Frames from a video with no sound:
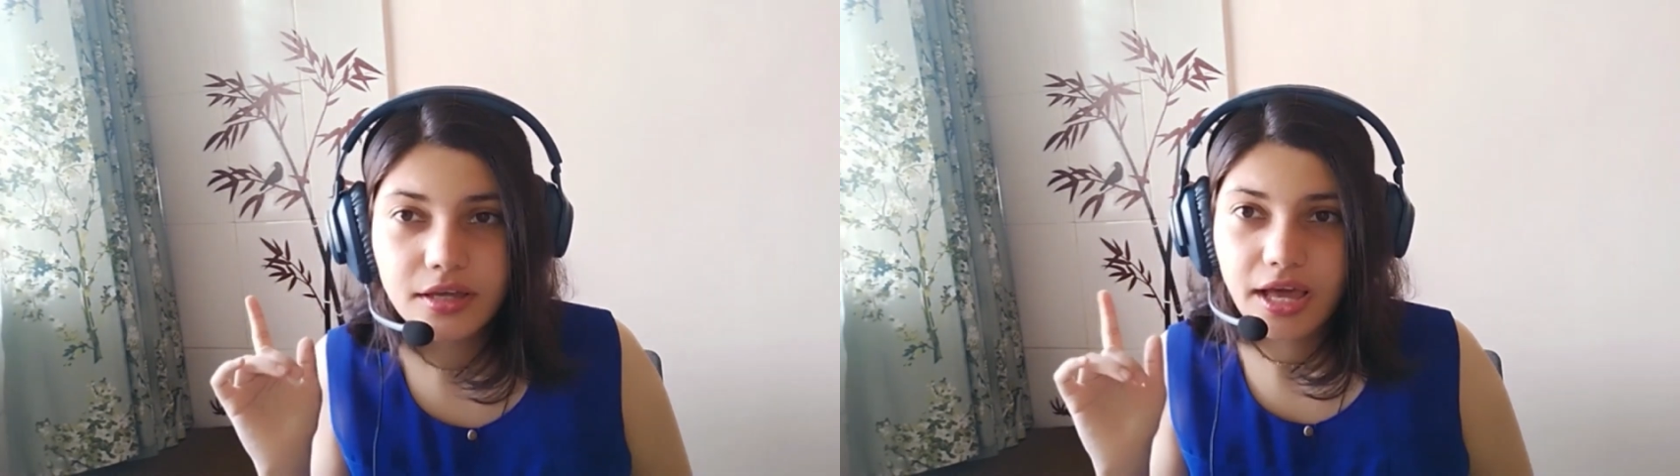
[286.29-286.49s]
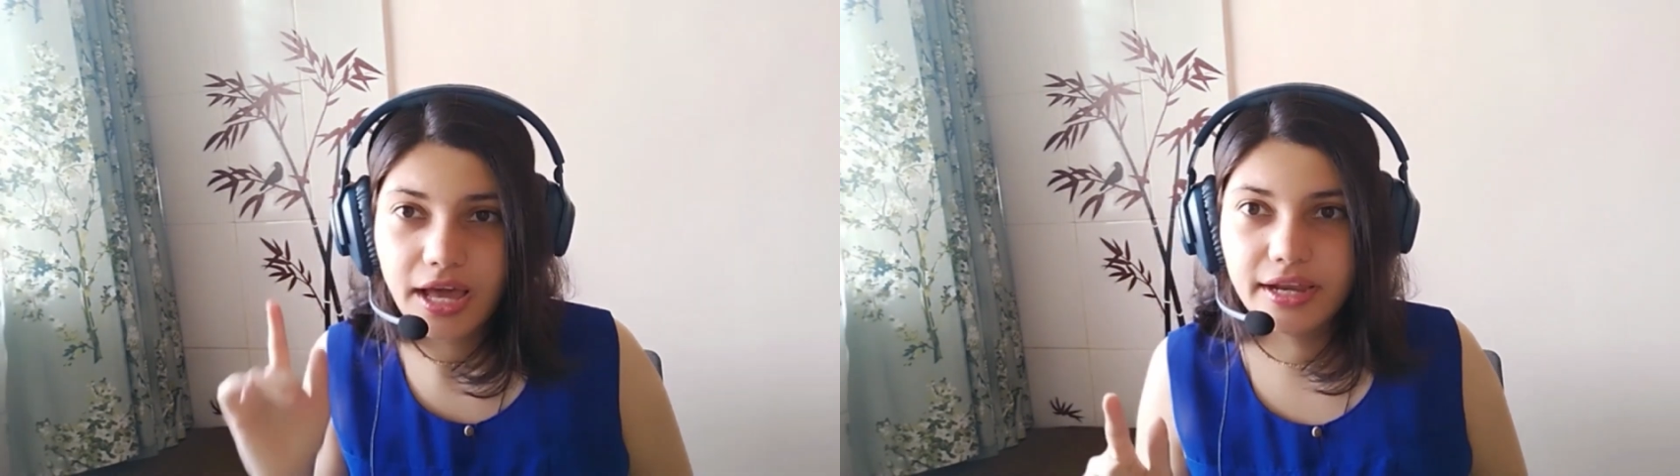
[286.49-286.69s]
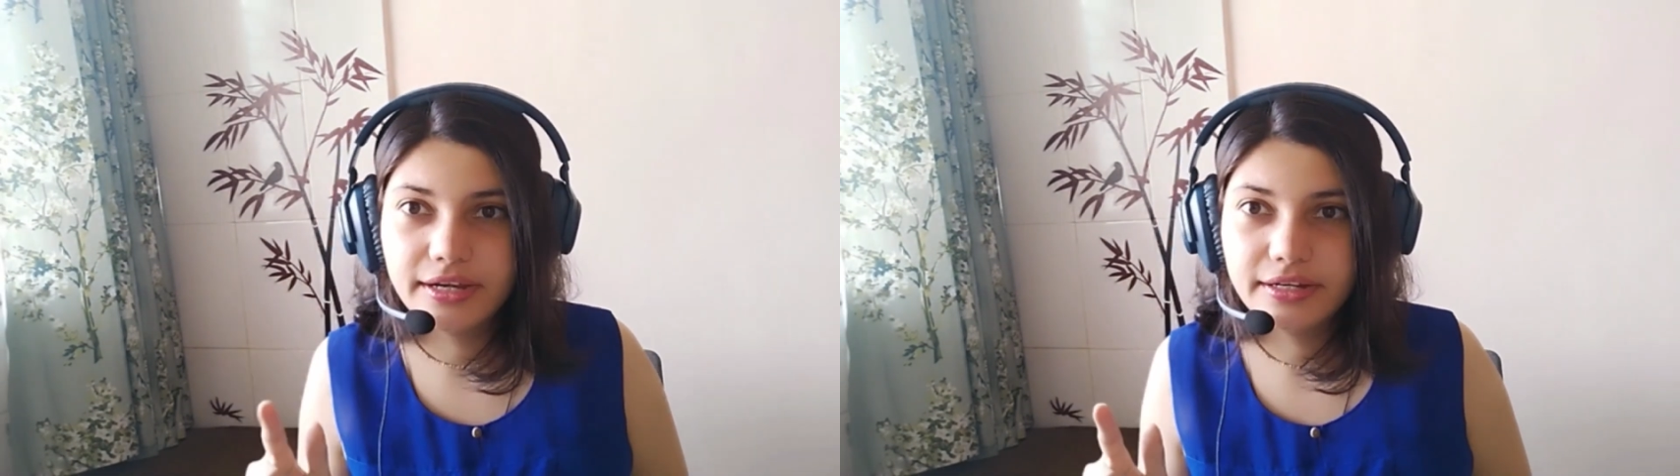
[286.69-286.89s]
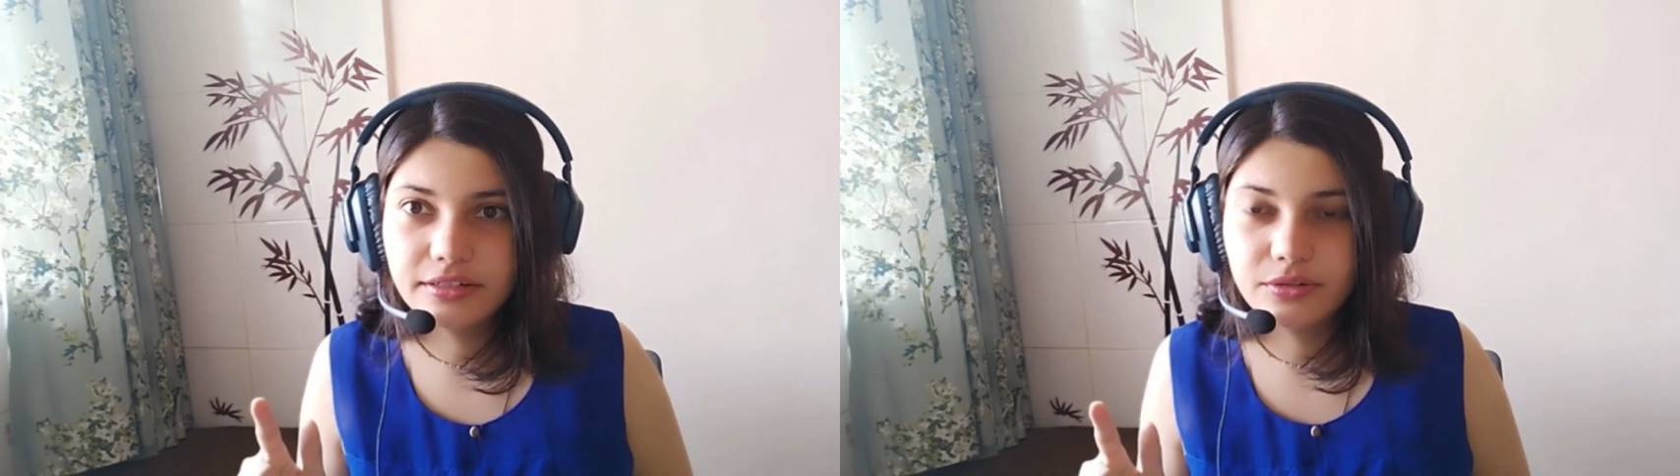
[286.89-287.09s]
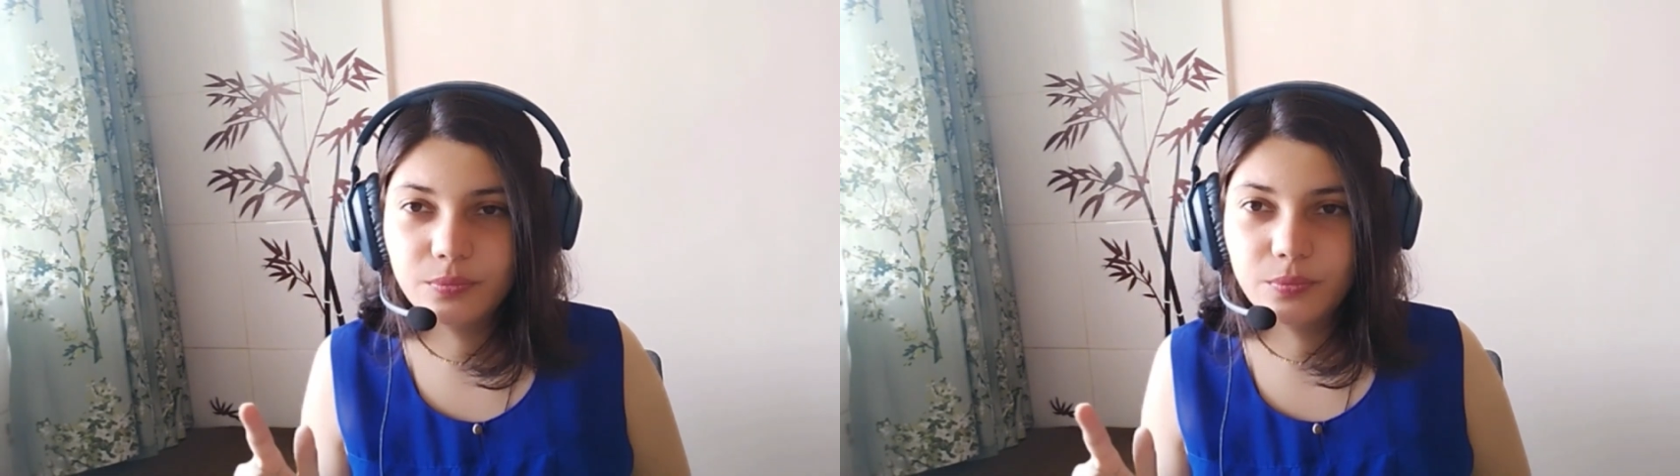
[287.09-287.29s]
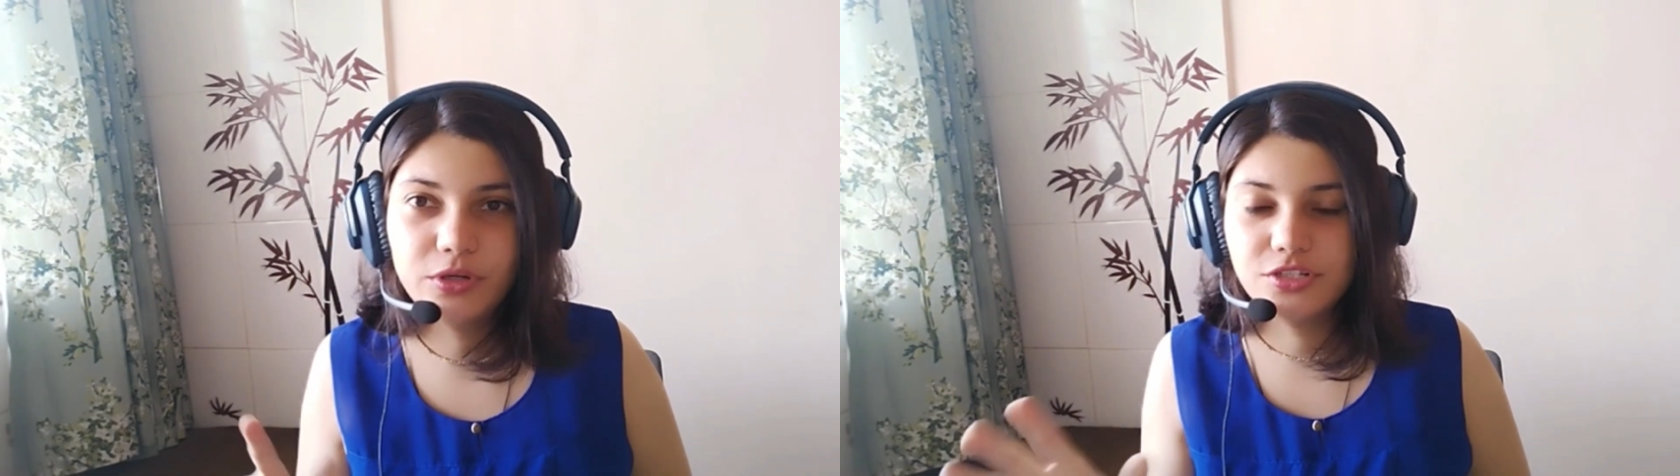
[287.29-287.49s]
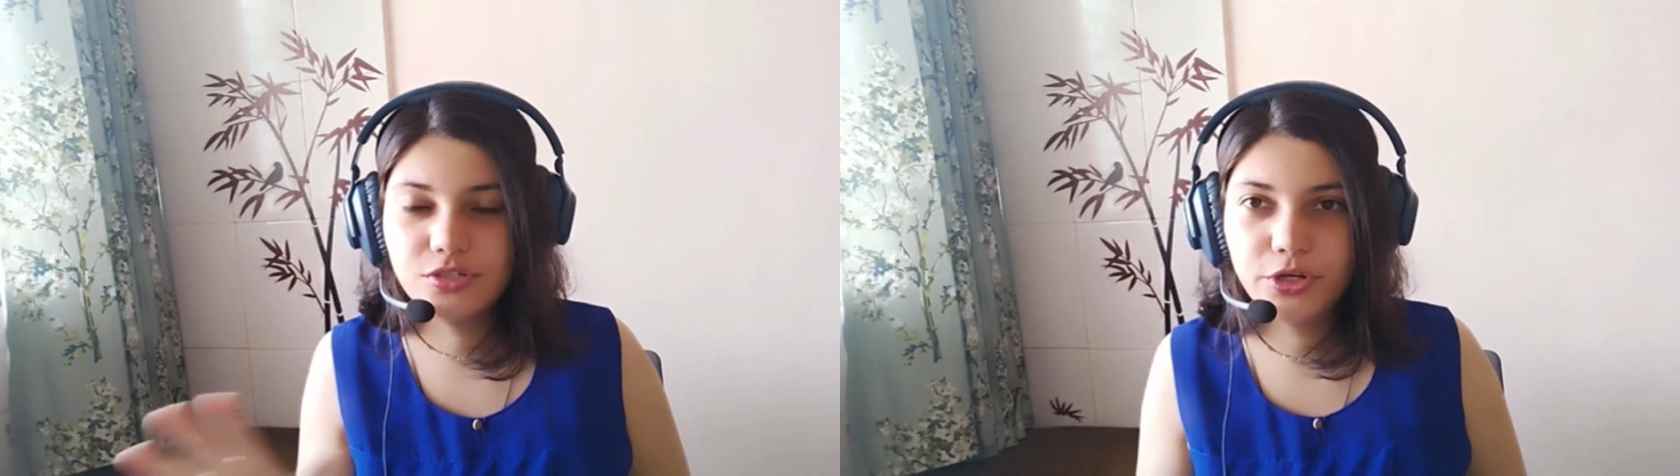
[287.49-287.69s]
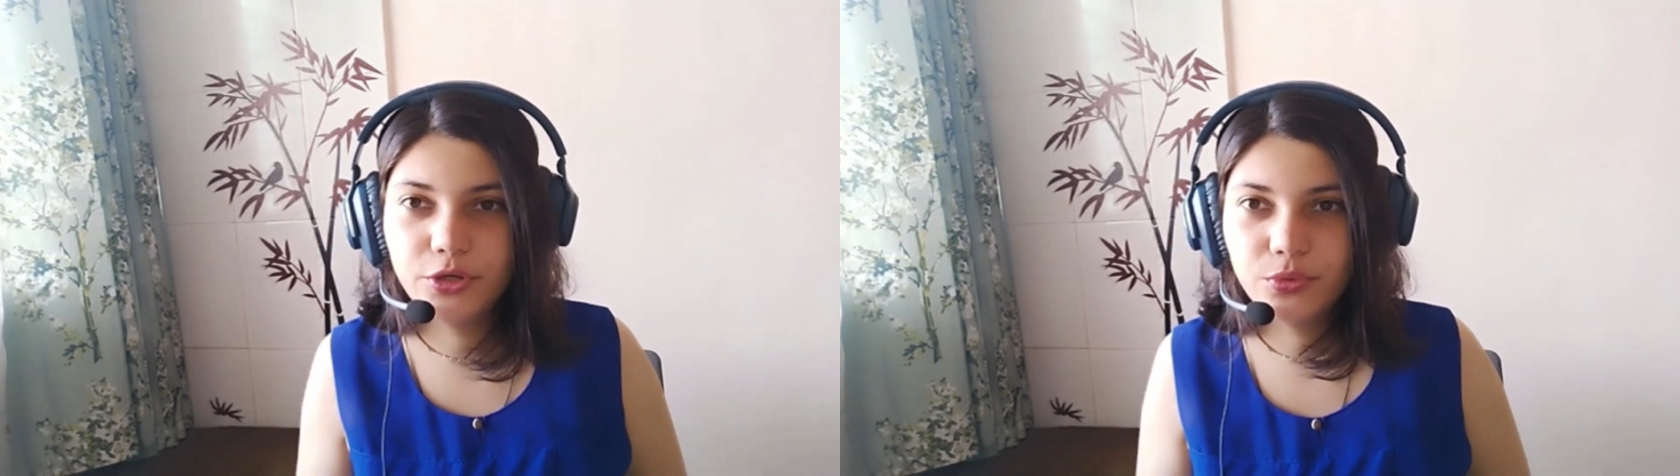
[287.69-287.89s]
And what this will do